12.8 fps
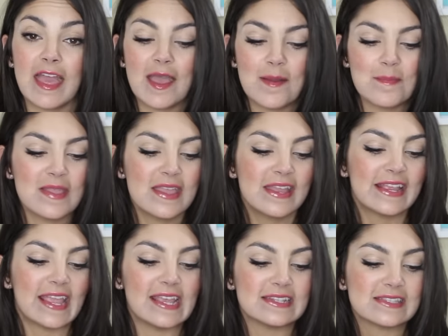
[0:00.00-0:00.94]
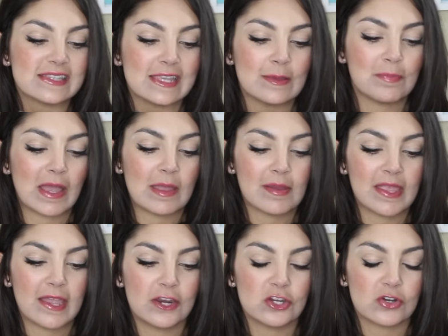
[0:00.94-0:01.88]
them. It's the Bye
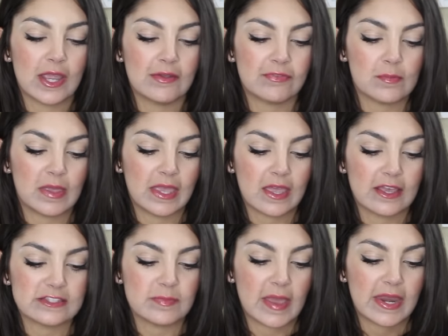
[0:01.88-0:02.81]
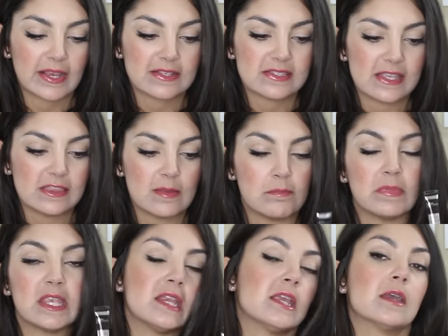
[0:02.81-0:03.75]
Bye Under Eye from IT Cosmetics in the
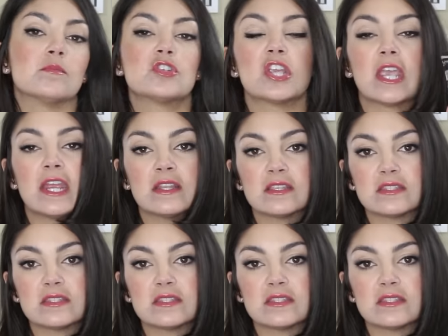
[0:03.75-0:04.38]
medium shade.